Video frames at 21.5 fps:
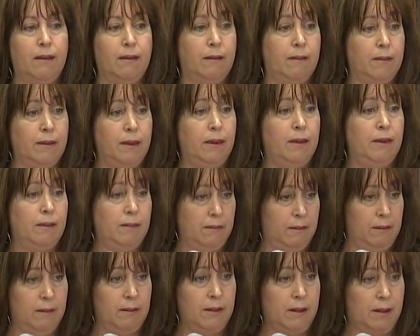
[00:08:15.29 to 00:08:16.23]
he
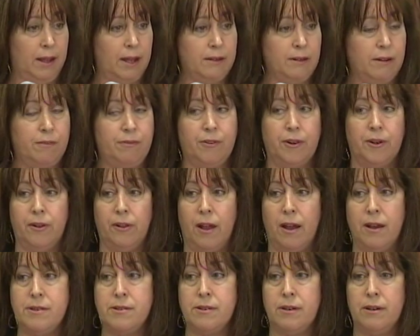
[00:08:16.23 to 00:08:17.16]
collected
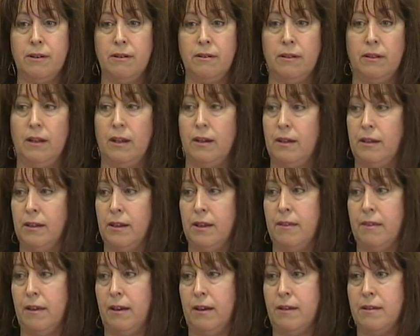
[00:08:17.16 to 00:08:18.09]
fertilizer. Luckily,
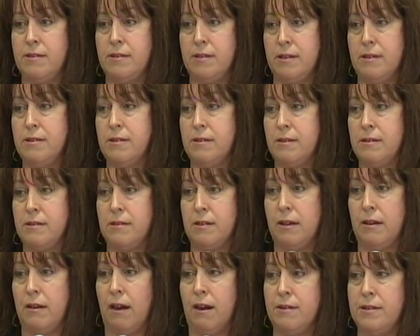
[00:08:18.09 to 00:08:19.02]
the CSIS
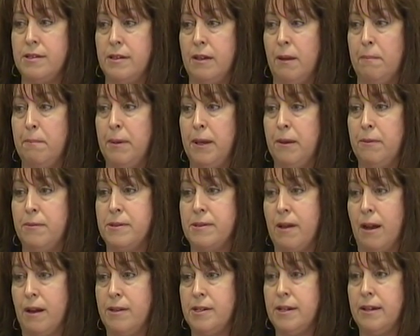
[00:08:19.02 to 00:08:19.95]
and RCMP was
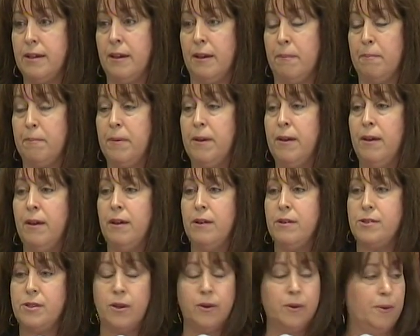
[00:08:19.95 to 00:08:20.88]
onto him,
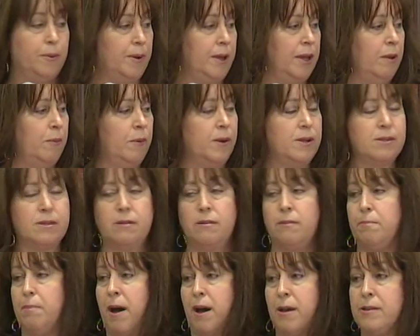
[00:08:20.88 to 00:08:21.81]
so it
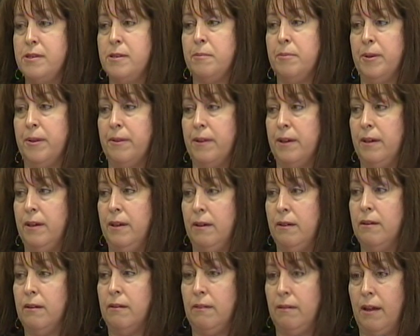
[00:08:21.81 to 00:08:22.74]
wasn't possible that he
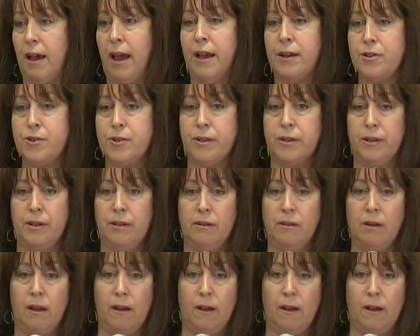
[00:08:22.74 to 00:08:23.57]
could actually